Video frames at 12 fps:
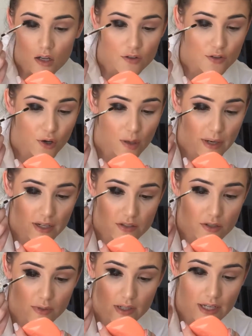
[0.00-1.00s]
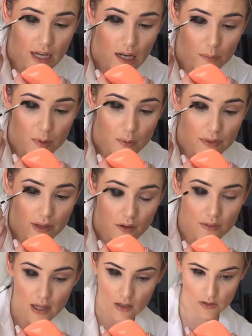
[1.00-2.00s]
So I'm actually really happy with
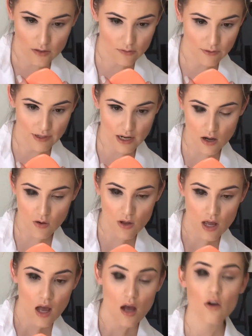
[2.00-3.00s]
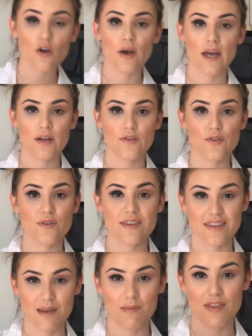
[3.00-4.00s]
how that looks for now. I'll go ahead and do the
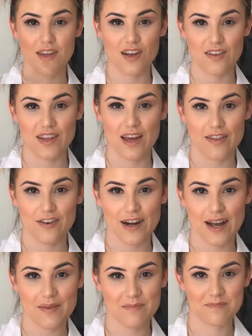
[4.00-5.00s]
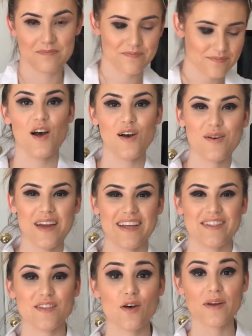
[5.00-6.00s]
same thing on the other eye. Okay,
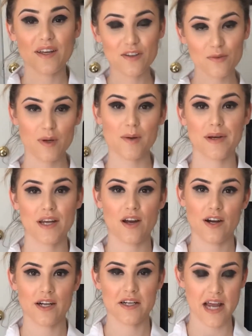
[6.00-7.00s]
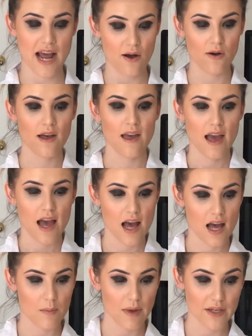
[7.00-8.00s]
so here's where we are now.
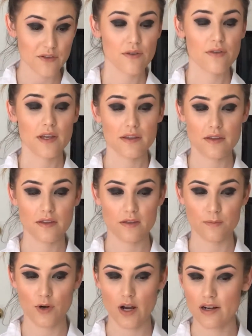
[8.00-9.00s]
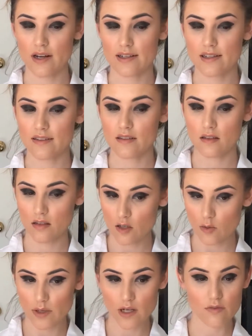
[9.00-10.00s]
I do think that this product has a
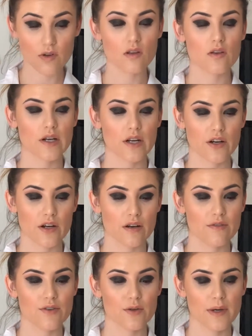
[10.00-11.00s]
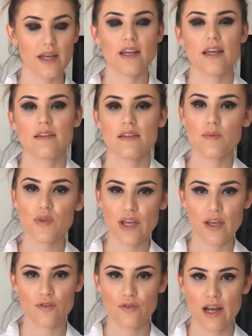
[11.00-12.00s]
little bit of a learning curve to it. It seems
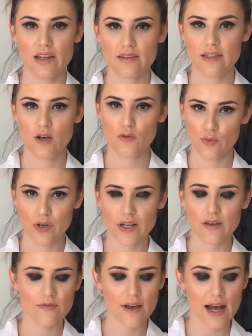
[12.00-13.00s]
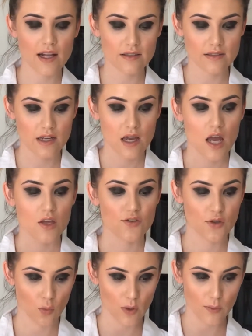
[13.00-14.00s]
like it dries down pretty fast.
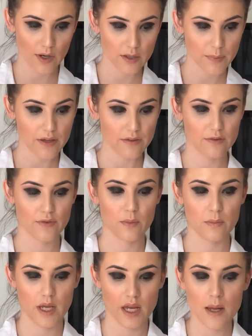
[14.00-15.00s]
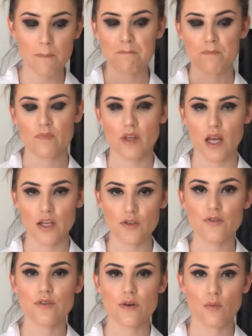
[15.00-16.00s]
So what worked best for me, I
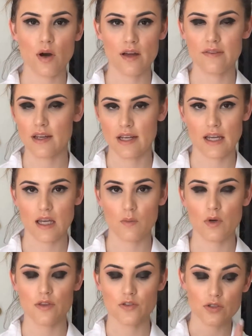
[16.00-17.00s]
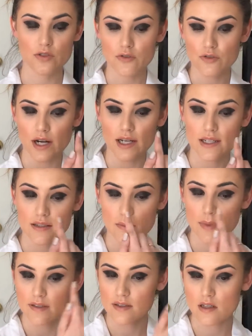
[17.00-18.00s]
used the wand that it came with just to draw it into
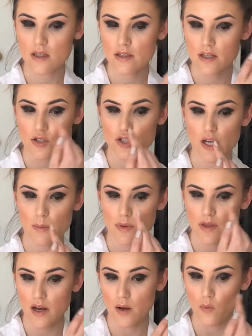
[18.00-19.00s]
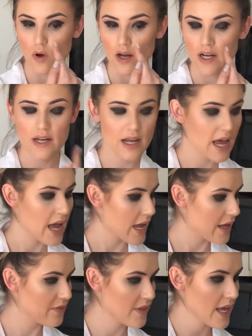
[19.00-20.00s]
basically the shape that I wanted.
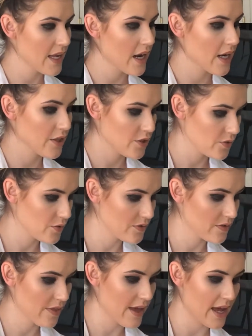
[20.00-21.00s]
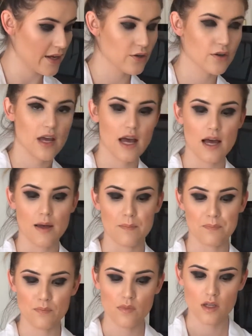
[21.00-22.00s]
And then I used that,
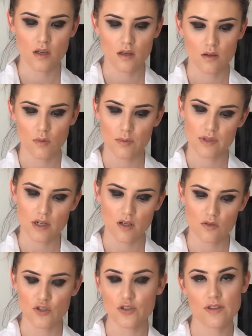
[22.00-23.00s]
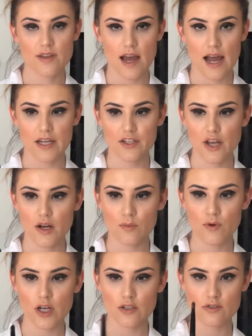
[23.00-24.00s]
what was it called? Just the
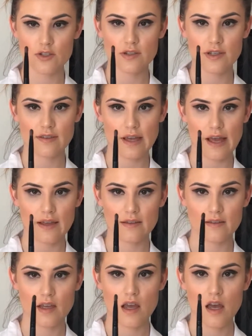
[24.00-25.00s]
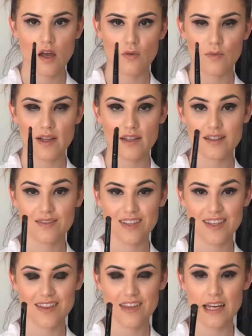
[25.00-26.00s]
eyeshadow brush, just because it has a
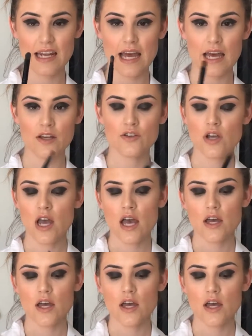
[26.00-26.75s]
relatively thin edge.